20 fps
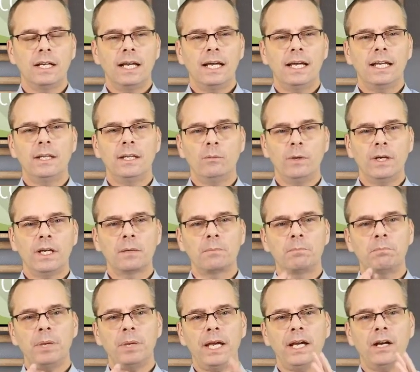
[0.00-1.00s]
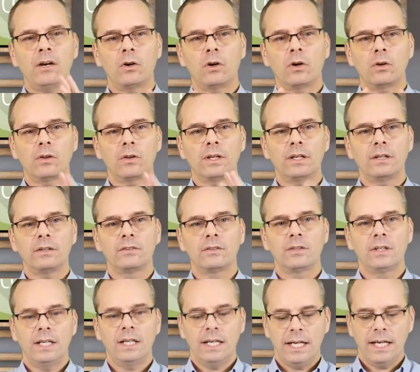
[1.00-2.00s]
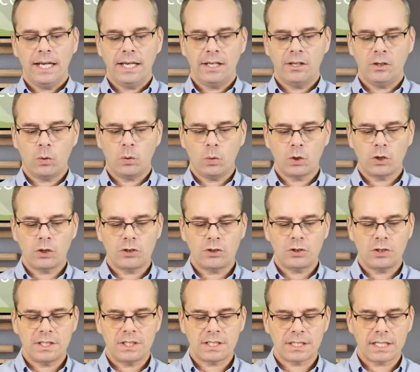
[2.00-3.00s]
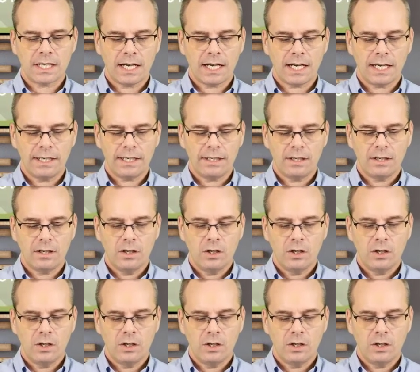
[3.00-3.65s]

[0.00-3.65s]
And then we compare all this in order to decide